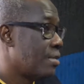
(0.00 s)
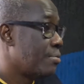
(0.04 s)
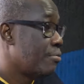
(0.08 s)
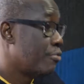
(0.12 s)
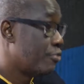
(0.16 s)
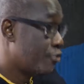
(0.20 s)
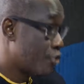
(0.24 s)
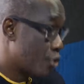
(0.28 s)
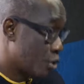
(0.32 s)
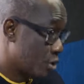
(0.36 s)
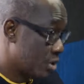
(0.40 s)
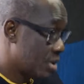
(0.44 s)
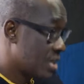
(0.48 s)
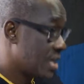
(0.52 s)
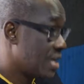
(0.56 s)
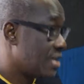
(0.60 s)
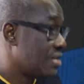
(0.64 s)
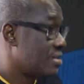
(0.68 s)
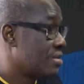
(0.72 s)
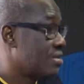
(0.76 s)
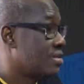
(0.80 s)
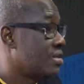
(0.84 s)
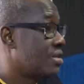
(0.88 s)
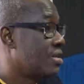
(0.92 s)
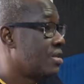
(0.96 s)

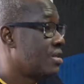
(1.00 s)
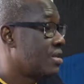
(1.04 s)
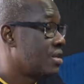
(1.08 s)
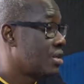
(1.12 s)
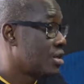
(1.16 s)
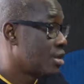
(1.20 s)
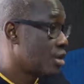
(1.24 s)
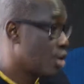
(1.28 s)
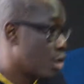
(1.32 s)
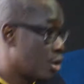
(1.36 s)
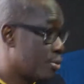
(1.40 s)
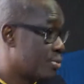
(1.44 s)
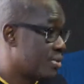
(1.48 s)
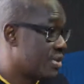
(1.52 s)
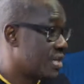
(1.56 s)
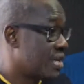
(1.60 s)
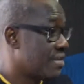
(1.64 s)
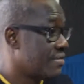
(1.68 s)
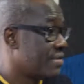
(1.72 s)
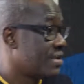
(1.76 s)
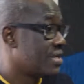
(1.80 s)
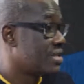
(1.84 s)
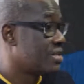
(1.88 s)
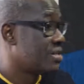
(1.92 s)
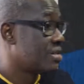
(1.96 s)
voters,
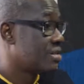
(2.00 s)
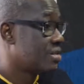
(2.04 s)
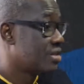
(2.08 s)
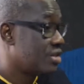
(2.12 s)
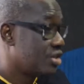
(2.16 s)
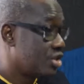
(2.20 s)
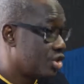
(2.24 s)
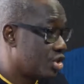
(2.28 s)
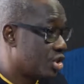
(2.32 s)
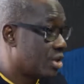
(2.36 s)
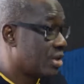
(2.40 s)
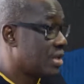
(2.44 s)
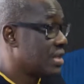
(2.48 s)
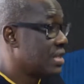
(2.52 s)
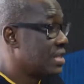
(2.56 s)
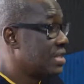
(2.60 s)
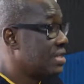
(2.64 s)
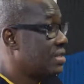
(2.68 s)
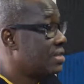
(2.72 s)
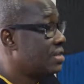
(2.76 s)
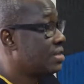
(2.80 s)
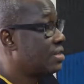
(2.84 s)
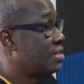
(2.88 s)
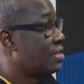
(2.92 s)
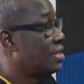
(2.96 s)
observers,
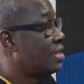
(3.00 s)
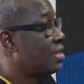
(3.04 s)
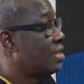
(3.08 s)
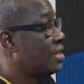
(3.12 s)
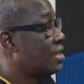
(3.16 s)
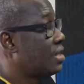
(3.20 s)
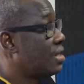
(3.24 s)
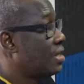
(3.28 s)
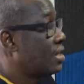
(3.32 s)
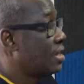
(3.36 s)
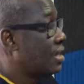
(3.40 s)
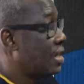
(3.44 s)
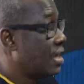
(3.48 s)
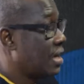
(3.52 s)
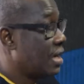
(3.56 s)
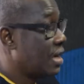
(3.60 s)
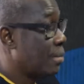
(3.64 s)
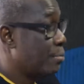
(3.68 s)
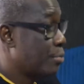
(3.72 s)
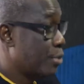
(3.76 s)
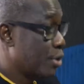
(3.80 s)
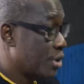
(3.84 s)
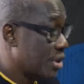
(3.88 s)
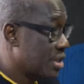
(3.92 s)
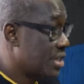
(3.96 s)
journalists,
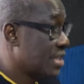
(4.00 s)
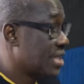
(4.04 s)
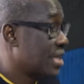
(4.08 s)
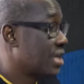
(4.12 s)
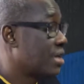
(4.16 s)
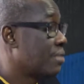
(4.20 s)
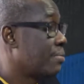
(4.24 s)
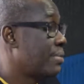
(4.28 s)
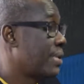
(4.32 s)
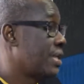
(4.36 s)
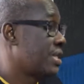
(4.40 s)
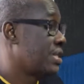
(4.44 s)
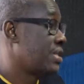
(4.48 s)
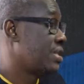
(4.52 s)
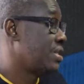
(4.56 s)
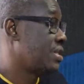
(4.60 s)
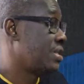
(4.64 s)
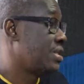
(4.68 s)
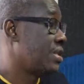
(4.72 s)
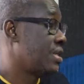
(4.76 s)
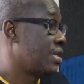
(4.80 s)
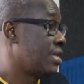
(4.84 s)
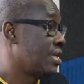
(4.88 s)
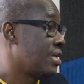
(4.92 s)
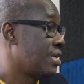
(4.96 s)
political
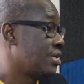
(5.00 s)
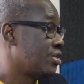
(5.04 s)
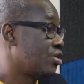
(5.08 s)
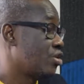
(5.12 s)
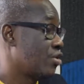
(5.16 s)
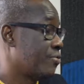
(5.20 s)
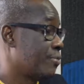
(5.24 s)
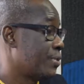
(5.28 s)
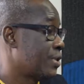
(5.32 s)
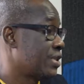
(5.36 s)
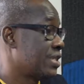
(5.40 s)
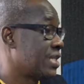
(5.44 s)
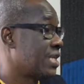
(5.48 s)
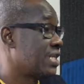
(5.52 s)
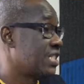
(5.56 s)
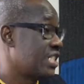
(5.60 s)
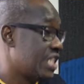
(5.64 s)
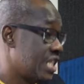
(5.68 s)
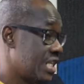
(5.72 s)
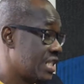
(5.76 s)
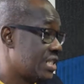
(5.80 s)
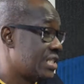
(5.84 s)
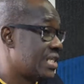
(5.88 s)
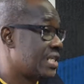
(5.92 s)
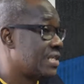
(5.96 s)
party supporters,
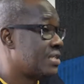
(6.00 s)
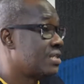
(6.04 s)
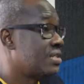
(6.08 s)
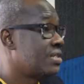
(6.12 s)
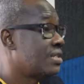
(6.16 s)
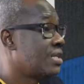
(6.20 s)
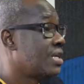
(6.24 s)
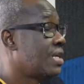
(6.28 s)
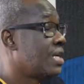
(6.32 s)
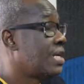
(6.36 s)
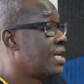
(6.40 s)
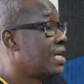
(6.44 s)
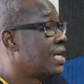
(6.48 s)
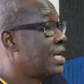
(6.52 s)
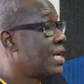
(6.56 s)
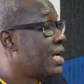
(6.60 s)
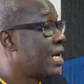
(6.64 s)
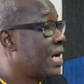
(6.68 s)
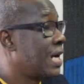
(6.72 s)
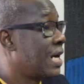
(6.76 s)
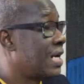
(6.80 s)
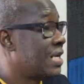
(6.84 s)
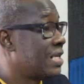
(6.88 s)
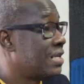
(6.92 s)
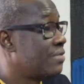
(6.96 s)
agents,
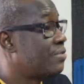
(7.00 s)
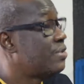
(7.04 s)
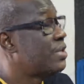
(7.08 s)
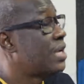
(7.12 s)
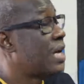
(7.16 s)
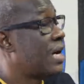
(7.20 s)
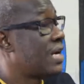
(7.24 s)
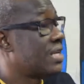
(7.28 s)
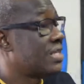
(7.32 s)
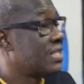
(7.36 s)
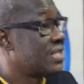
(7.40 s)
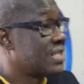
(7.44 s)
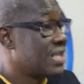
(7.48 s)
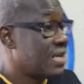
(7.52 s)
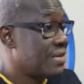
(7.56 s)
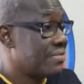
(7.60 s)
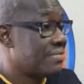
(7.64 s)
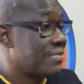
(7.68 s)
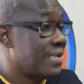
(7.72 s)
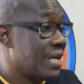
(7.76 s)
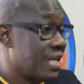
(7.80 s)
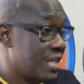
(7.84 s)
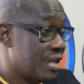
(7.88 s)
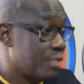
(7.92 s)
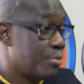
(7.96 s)
and even our staff
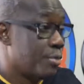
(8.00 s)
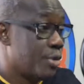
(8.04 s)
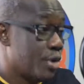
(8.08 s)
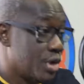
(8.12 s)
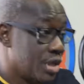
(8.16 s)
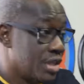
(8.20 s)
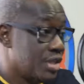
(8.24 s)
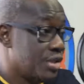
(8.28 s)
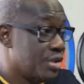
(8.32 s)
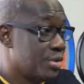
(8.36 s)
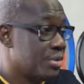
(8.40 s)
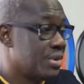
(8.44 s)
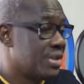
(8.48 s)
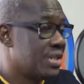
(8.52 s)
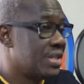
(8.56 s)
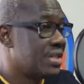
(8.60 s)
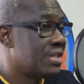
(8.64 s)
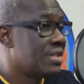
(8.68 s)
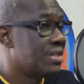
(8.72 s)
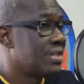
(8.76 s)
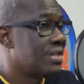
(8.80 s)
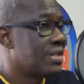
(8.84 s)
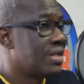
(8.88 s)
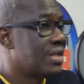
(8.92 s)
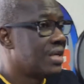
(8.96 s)
at the polling
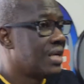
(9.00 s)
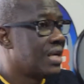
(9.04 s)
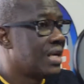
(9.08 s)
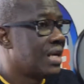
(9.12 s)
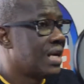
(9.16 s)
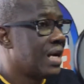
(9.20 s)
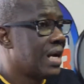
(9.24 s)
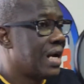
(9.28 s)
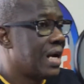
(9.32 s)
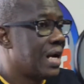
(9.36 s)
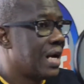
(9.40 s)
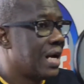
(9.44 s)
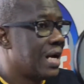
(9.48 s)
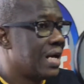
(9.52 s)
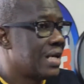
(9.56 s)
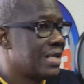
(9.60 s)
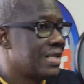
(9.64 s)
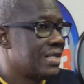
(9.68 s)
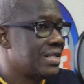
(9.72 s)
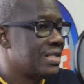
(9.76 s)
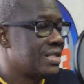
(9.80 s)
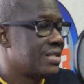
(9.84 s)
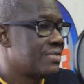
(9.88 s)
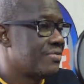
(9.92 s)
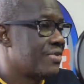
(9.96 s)
units,
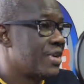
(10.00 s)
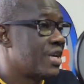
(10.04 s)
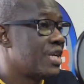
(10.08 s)
it's very